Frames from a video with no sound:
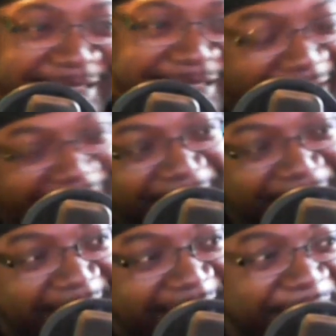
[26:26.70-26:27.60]

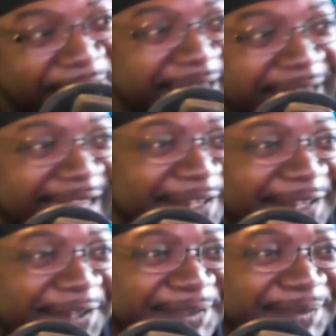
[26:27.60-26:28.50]
ain't going there. You know
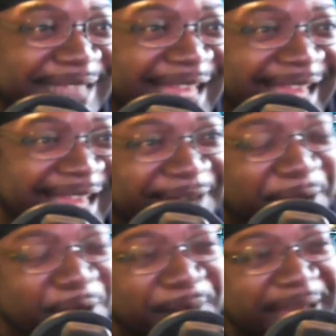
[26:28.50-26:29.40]
what I'm saying? I'll
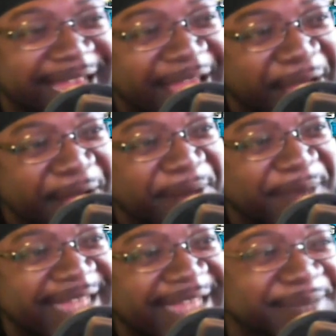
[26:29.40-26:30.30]
go back
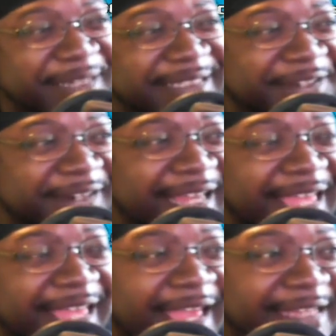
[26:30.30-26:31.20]
to my story.
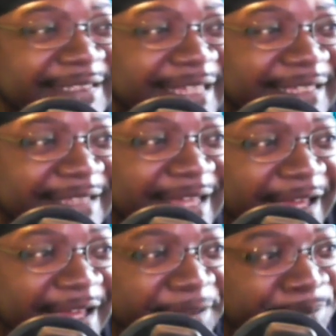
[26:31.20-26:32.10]
It says,
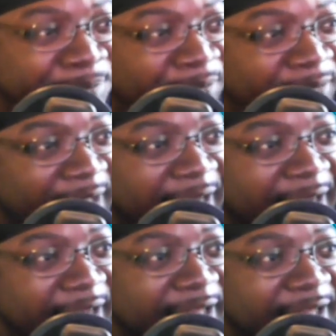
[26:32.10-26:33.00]

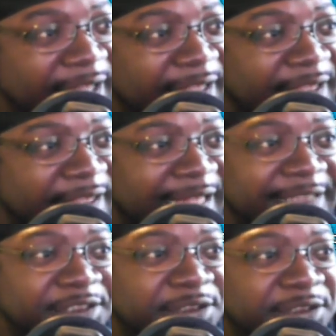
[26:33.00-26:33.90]
that's
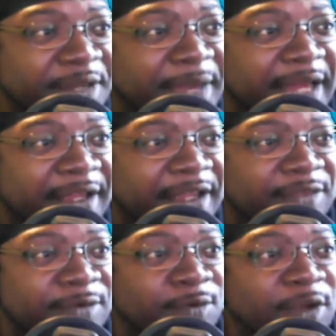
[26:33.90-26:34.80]
the truth of the matter here.
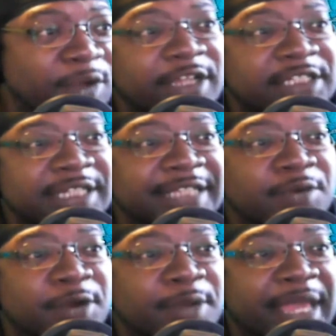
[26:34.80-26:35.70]
What franchise
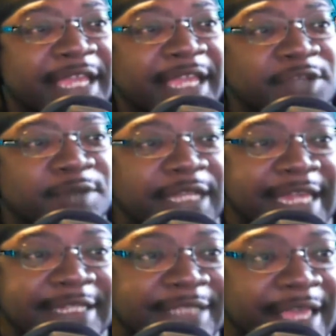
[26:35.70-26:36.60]
quarterback can you look
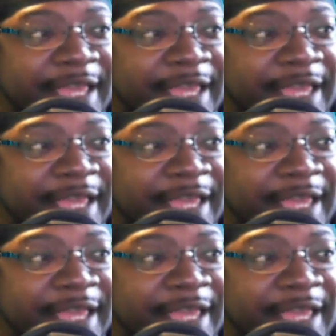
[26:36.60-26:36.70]
at and say